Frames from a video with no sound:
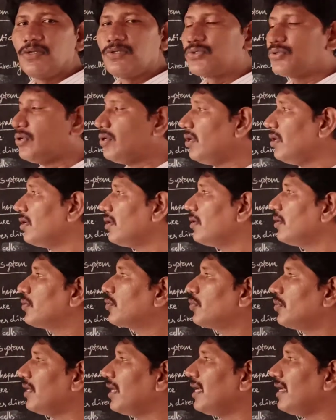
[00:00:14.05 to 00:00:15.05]
So
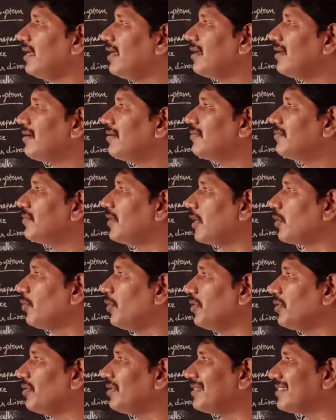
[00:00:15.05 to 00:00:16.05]
today we are
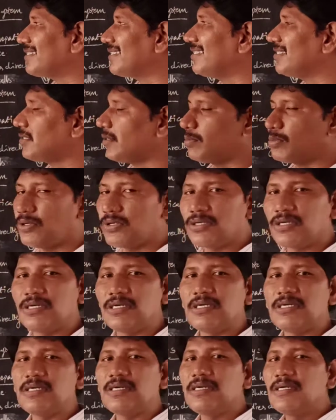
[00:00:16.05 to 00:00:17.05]
going to discuss about
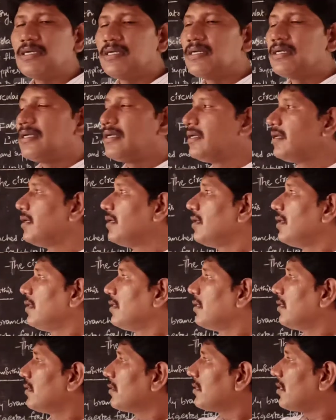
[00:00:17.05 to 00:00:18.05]

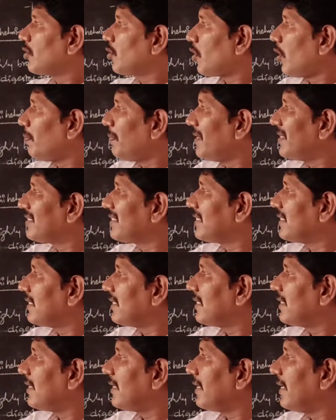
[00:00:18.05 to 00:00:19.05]
the topics
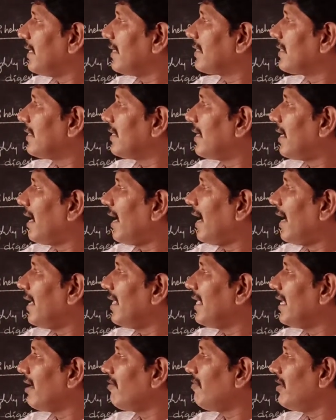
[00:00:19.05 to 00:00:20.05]
like
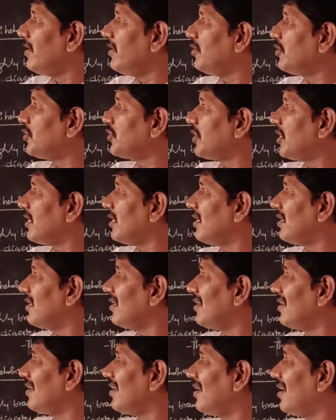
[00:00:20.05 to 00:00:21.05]

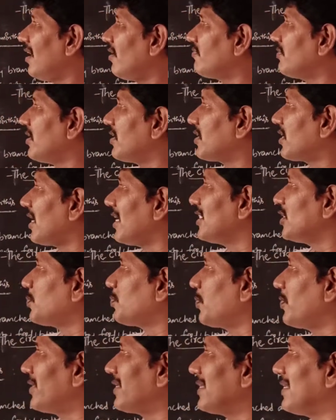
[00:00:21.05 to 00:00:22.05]
evolution of the
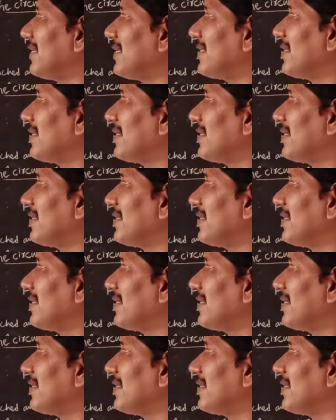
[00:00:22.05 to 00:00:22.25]
transport.